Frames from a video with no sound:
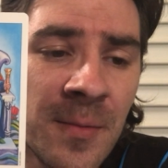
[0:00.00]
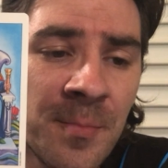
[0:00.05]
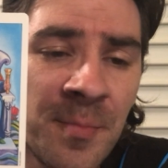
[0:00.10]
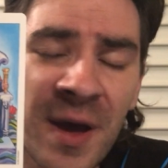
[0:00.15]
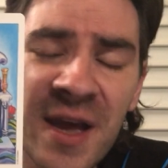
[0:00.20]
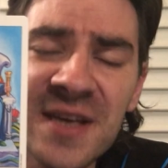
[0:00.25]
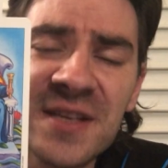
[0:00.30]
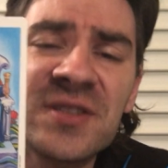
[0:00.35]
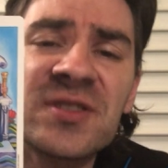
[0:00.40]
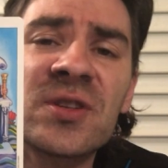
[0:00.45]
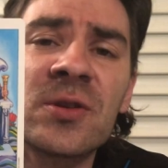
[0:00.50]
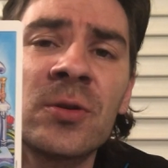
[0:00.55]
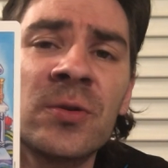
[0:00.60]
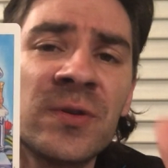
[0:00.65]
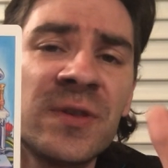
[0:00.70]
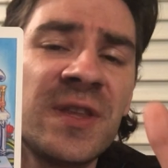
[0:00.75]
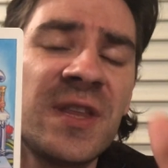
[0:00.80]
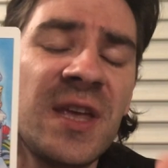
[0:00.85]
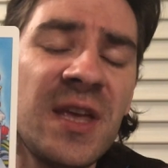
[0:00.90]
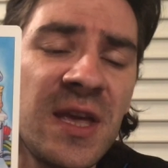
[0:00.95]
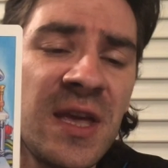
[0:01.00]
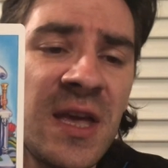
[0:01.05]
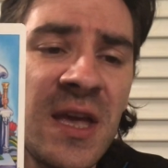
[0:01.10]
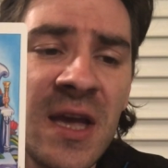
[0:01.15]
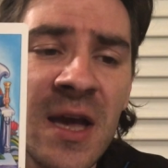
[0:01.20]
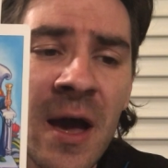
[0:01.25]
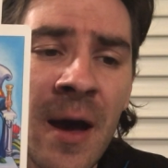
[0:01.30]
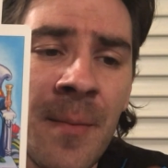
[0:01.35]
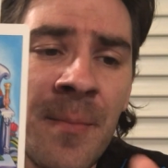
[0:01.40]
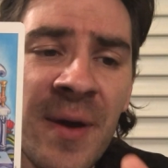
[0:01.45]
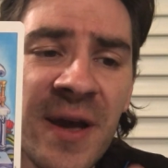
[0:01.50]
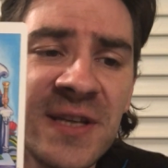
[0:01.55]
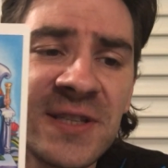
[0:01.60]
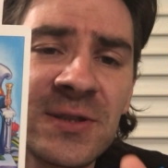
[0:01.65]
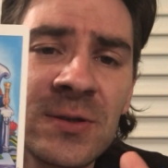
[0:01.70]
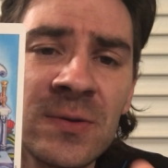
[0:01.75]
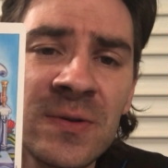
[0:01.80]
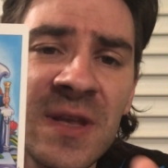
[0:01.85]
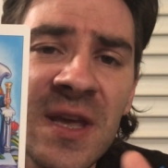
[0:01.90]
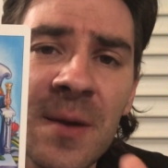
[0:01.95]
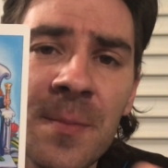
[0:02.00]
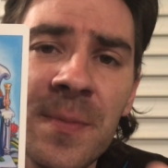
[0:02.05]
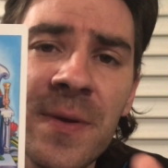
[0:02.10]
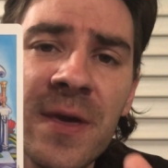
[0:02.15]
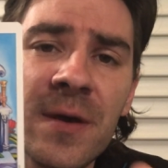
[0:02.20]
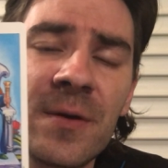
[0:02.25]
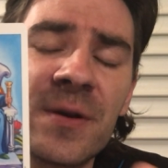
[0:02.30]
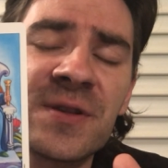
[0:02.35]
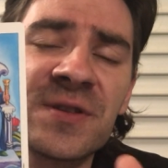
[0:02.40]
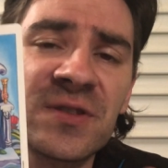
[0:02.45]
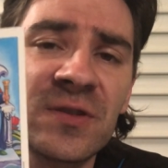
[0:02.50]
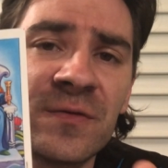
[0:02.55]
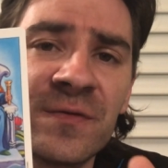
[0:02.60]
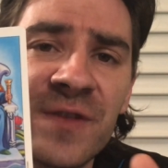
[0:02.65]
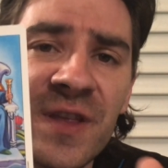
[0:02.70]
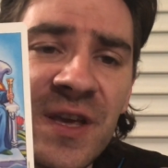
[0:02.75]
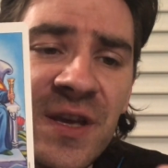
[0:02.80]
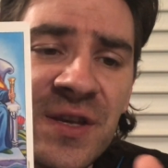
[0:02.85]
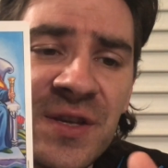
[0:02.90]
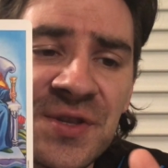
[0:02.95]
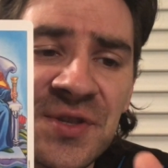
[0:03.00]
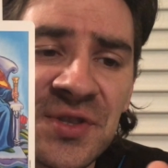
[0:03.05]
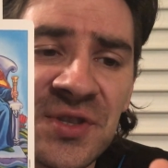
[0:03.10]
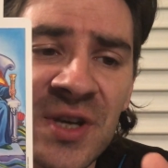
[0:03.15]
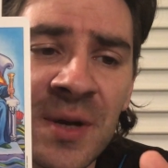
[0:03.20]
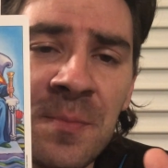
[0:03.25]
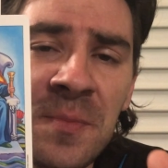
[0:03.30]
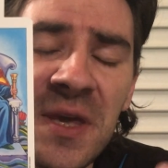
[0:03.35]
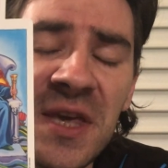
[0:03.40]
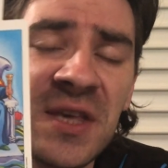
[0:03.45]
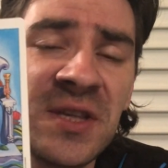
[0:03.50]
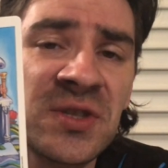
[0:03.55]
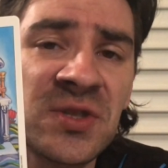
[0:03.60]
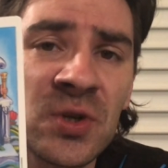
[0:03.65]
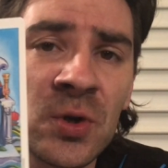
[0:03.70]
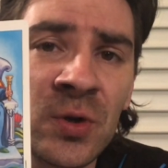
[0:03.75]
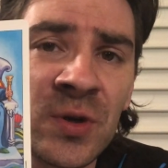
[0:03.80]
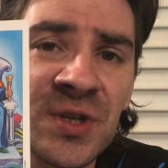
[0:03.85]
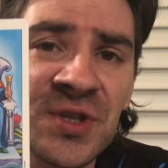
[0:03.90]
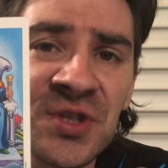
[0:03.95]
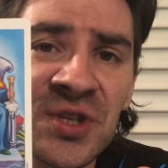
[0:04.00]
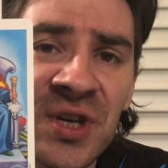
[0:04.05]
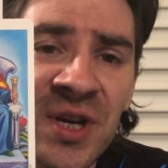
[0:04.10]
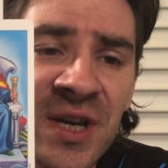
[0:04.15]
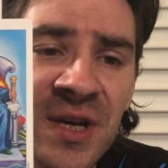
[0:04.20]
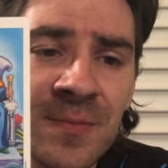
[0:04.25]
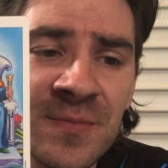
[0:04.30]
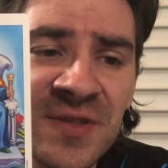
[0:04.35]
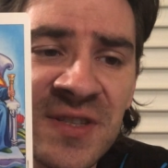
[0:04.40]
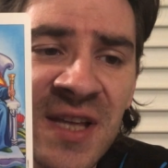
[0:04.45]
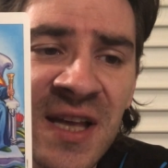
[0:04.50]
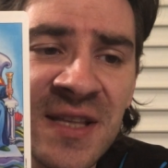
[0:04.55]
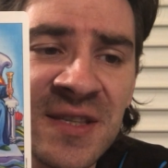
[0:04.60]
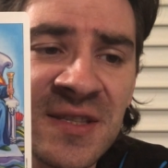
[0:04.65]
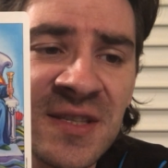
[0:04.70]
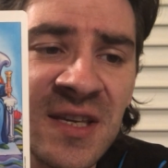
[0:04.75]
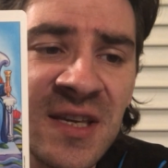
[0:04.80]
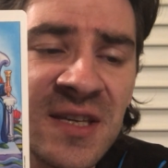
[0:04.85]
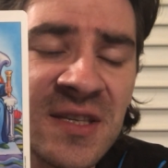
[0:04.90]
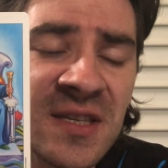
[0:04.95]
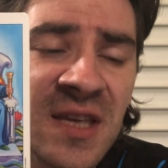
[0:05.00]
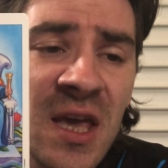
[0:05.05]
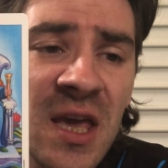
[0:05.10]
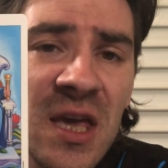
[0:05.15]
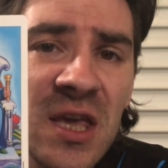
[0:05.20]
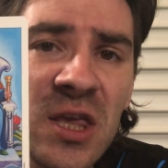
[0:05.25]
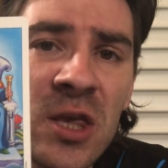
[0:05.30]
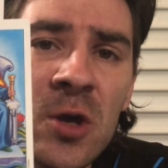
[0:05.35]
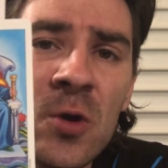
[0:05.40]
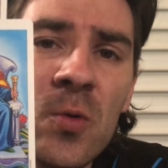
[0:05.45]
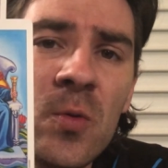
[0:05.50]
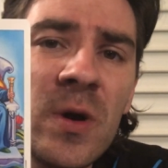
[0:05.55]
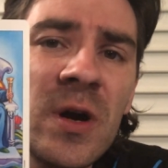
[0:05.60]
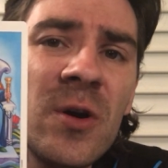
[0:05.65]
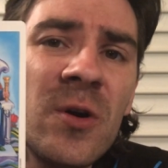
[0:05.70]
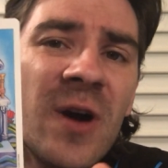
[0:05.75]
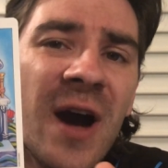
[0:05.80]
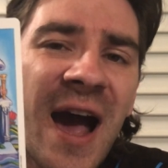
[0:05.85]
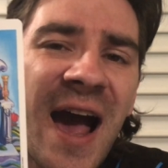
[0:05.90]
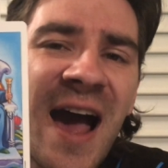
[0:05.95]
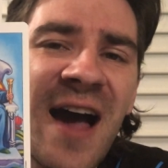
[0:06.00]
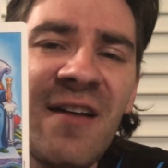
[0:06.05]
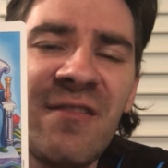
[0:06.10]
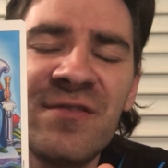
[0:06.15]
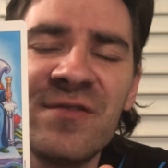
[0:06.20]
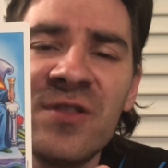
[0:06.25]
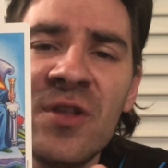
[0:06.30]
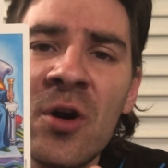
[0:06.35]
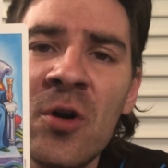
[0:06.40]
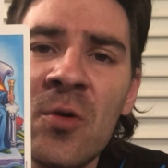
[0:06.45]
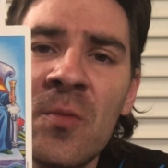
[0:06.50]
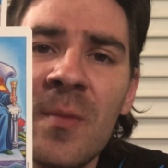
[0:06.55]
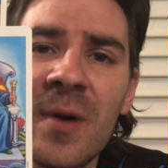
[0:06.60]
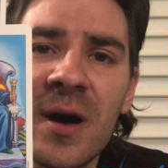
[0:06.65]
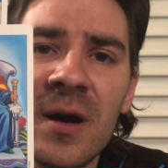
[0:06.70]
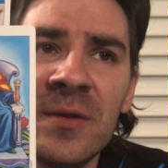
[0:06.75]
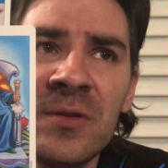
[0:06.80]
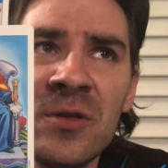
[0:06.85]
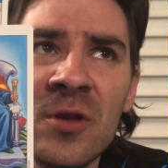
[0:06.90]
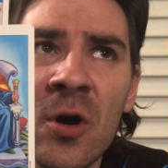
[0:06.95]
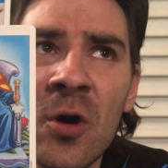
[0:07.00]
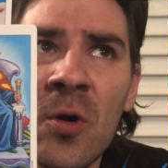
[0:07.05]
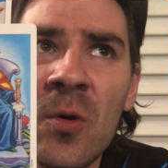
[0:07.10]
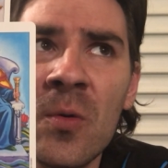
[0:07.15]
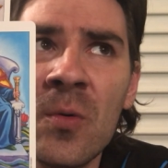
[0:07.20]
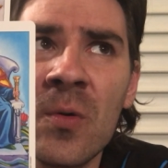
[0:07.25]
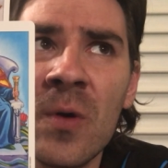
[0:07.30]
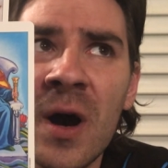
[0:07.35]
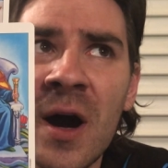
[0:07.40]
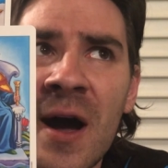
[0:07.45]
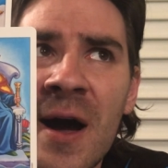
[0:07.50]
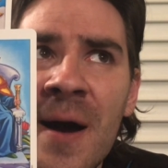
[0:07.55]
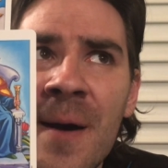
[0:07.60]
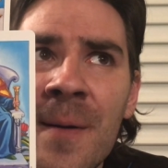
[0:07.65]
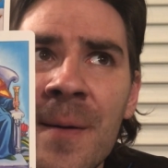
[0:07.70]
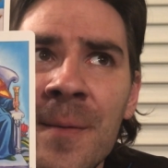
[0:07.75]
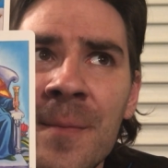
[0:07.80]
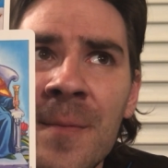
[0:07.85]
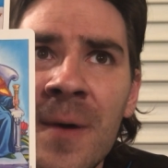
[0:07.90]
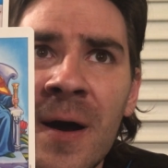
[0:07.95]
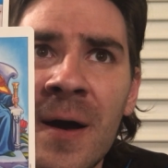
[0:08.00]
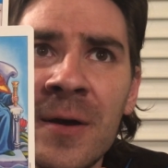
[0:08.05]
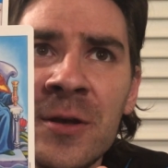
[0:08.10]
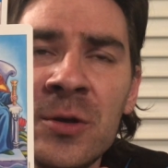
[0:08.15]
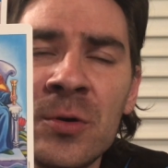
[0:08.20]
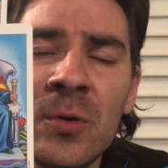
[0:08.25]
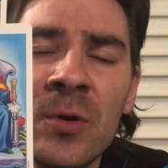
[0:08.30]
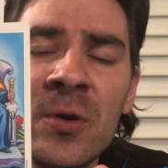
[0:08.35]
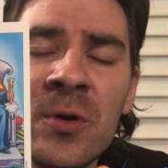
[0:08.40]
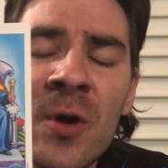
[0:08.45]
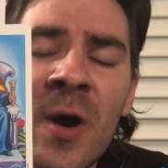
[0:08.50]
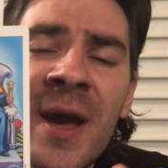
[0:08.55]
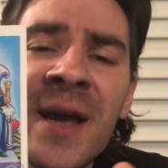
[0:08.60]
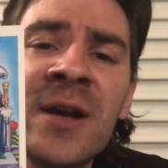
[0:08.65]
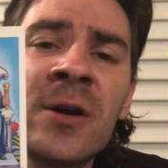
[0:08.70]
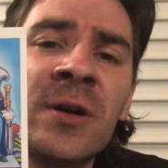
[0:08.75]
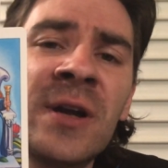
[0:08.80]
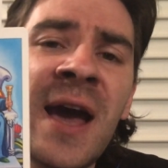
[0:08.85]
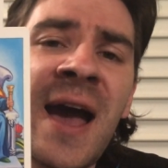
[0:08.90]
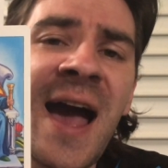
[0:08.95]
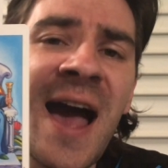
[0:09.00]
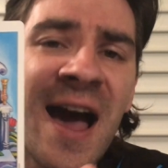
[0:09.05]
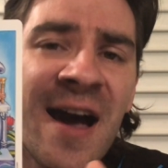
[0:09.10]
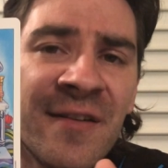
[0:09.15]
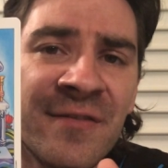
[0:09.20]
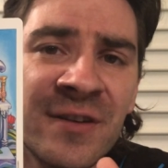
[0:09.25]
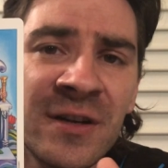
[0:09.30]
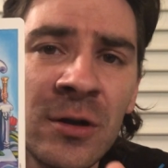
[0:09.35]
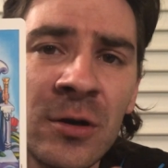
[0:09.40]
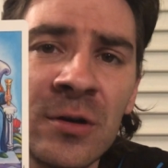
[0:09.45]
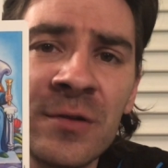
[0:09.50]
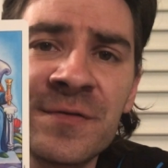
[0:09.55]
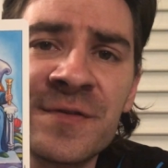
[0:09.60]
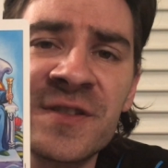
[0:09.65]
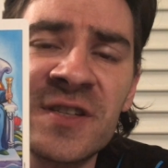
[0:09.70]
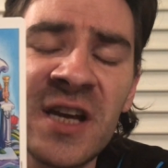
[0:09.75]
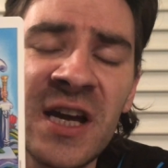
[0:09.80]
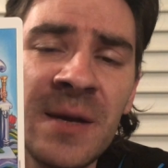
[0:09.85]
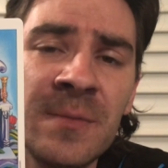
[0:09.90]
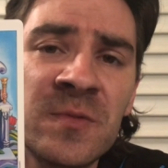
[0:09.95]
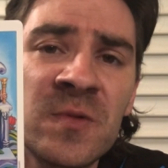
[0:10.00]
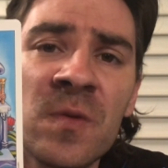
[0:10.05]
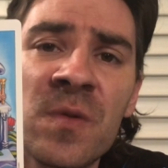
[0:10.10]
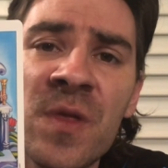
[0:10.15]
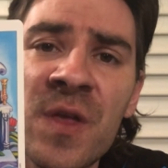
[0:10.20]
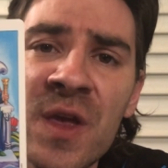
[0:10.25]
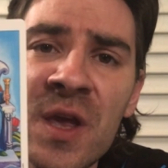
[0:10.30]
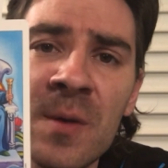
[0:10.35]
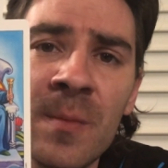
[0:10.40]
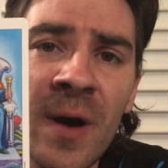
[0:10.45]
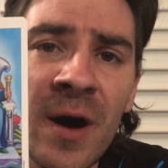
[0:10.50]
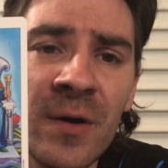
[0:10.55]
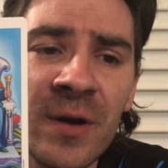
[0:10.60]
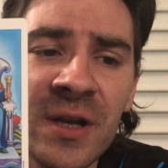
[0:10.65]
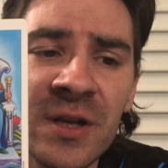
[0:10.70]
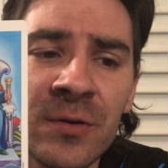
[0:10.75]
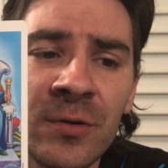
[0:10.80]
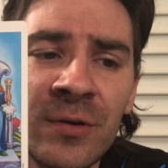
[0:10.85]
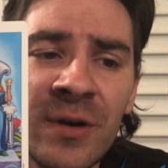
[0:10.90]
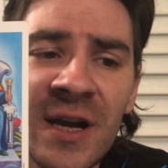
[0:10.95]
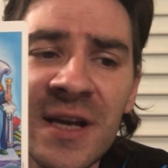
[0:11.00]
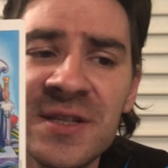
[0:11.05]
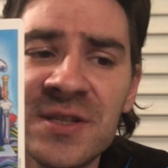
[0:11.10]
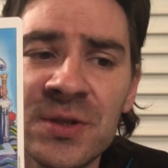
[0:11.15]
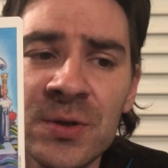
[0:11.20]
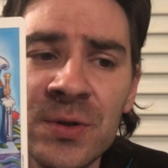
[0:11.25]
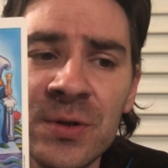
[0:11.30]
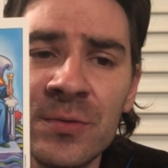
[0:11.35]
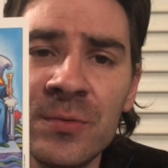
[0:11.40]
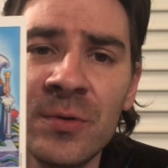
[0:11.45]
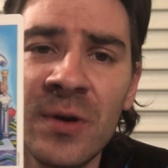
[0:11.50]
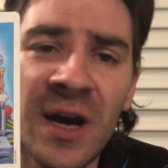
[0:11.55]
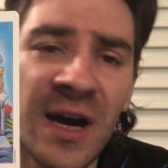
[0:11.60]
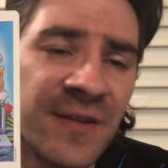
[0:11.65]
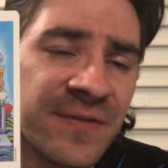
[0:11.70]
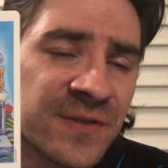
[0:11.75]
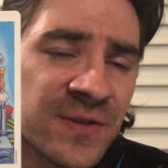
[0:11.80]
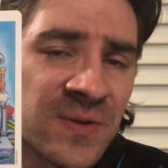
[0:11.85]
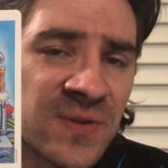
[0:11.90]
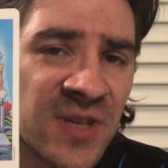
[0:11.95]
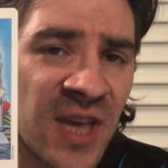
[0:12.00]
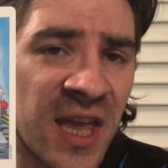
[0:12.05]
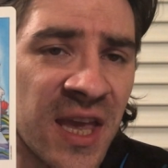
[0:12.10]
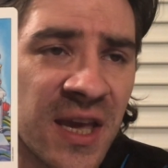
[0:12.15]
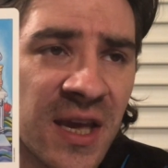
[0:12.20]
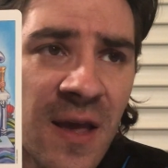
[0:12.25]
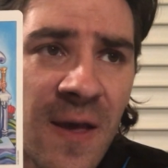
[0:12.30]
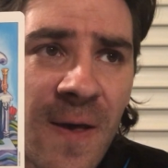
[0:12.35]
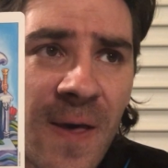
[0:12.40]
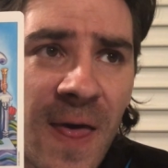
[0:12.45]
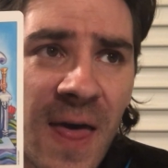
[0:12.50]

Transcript: based on the uh, based on the appearance of these uh, means or circumstances you will have no no uh, you you ain't gonna have a lot of time to think about it all right so you will have to take